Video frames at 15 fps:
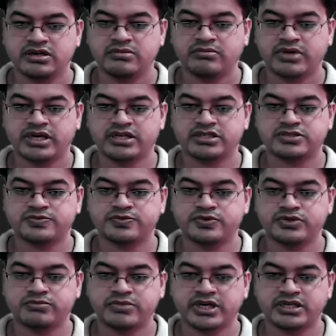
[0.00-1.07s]
Minus four,
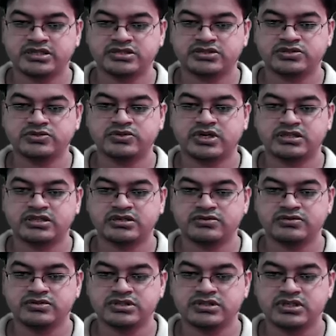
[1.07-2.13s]
minus two are the
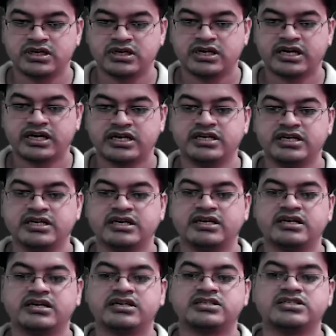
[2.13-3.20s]
roots, and here
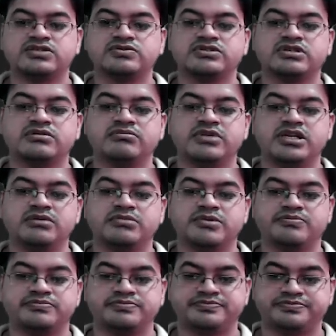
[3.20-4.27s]
it achieves the minimum,
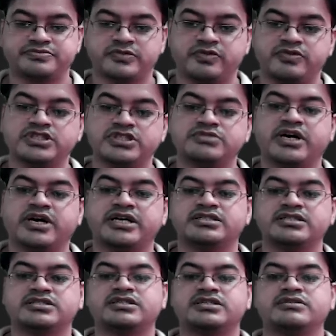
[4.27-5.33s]
which is
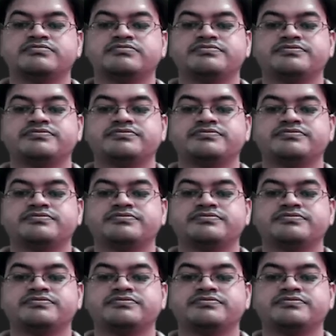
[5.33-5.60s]
minus three.